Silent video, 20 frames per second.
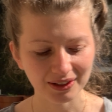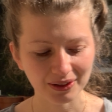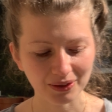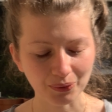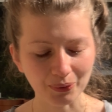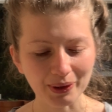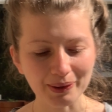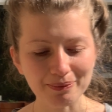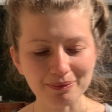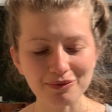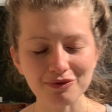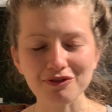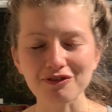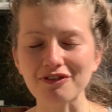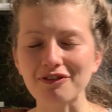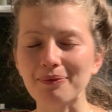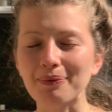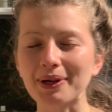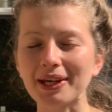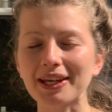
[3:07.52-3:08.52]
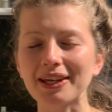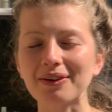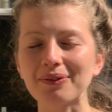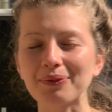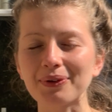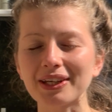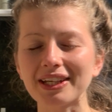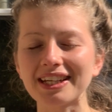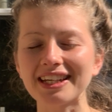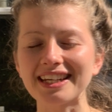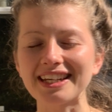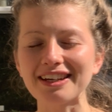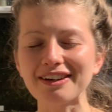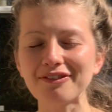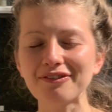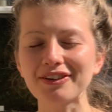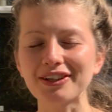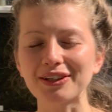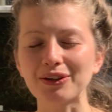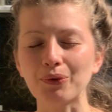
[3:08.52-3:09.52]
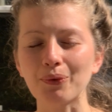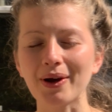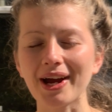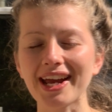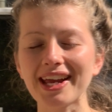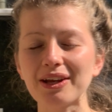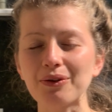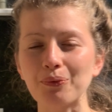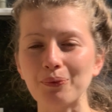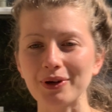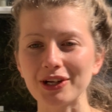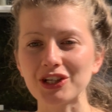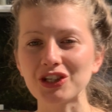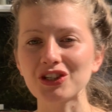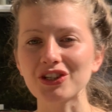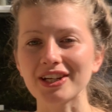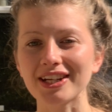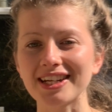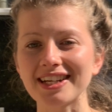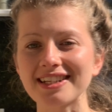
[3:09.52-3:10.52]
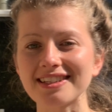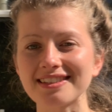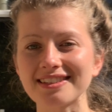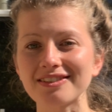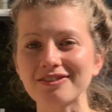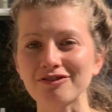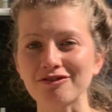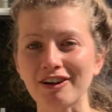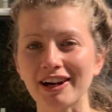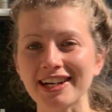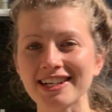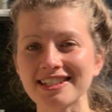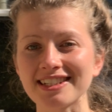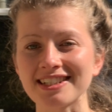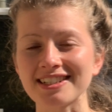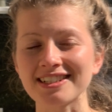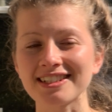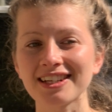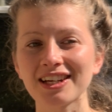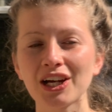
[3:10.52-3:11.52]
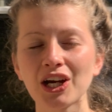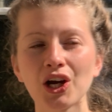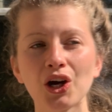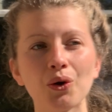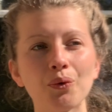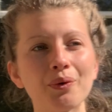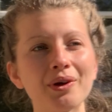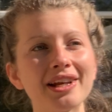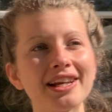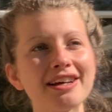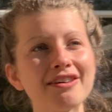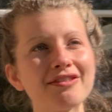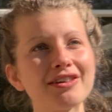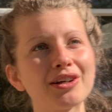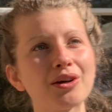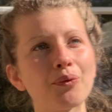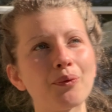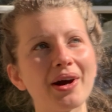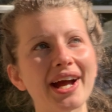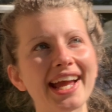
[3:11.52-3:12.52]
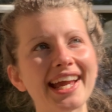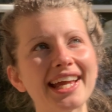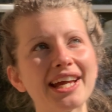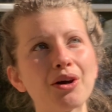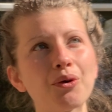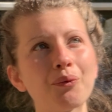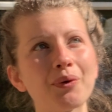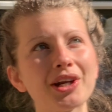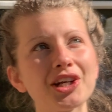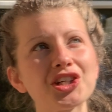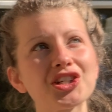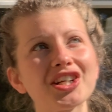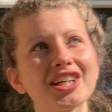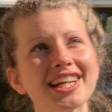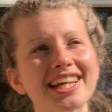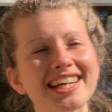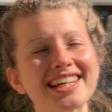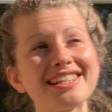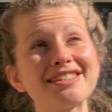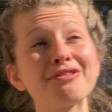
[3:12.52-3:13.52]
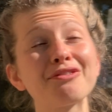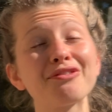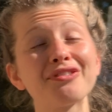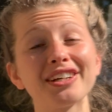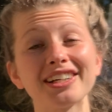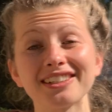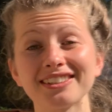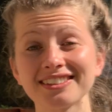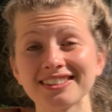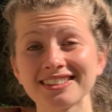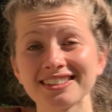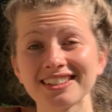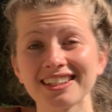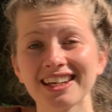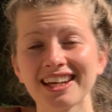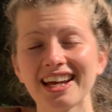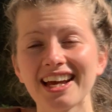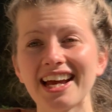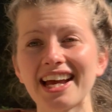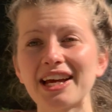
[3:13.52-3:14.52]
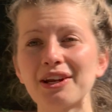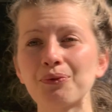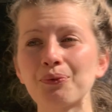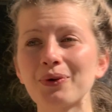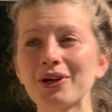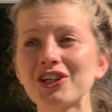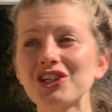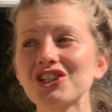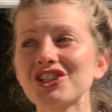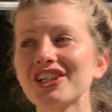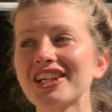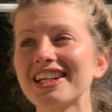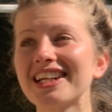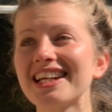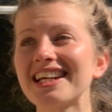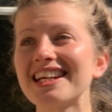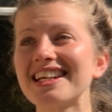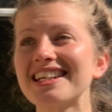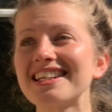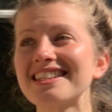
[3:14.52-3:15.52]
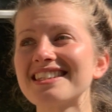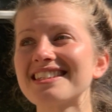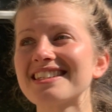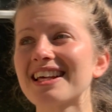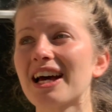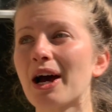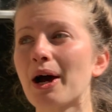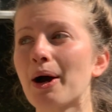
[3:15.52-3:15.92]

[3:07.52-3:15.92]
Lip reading: we live in a way in which it is righted. We live in a way in which it is filled, in which it is